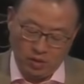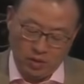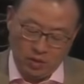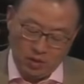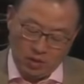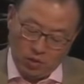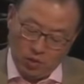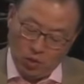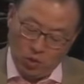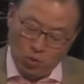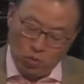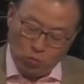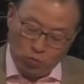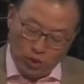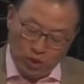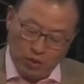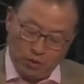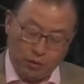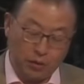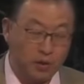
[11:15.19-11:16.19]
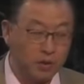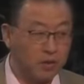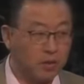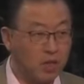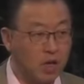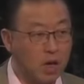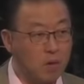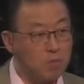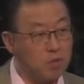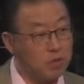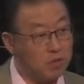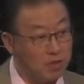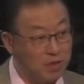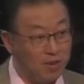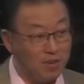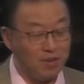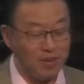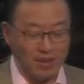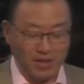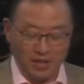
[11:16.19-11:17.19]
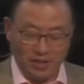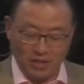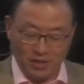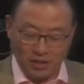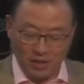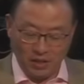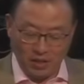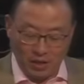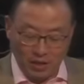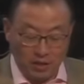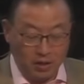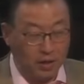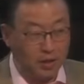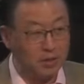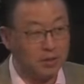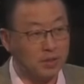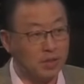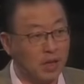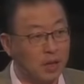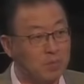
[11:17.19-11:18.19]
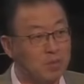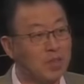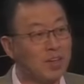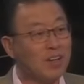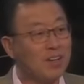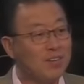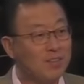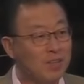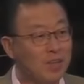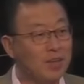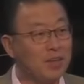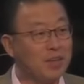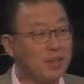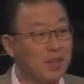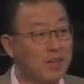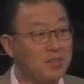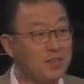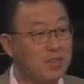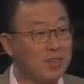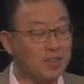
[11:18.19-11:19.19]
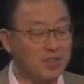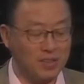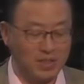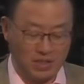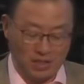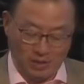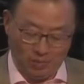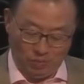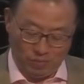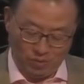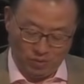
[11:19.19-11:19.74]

So we 10 times, here eight, eight, eight times, dedicate six times.